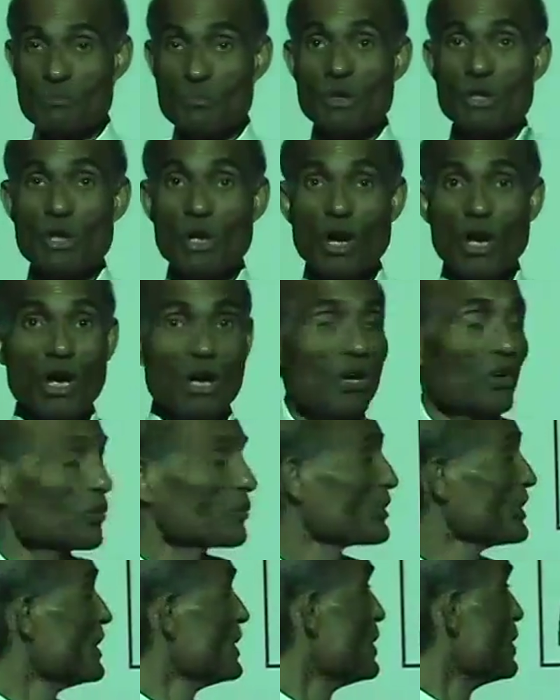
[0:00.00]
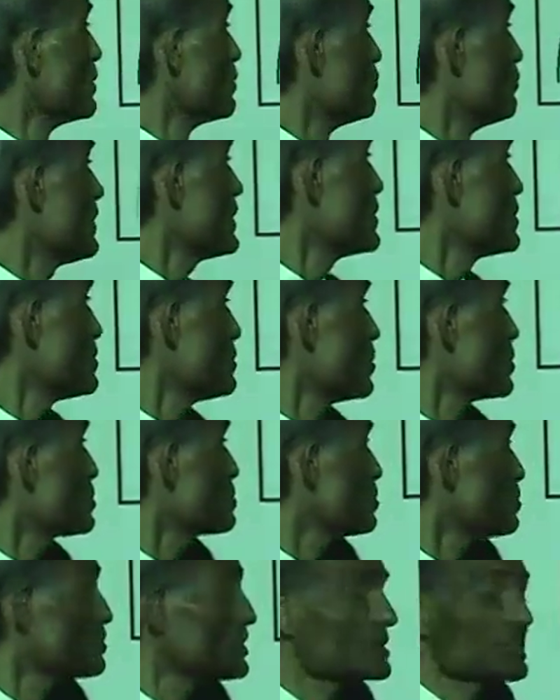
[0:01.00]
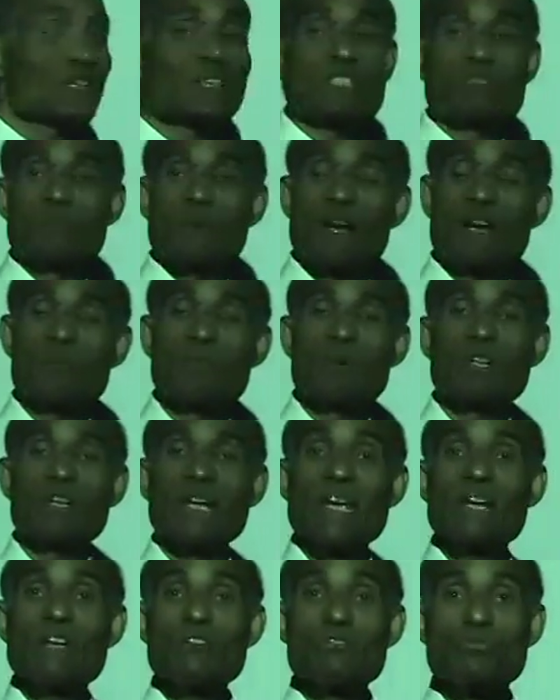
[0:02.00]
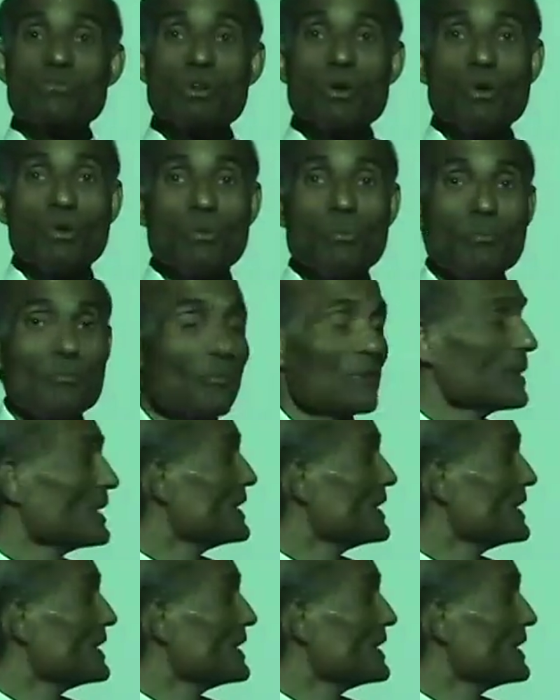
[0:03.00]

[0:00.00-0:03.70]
Because when you do this experiment in a room,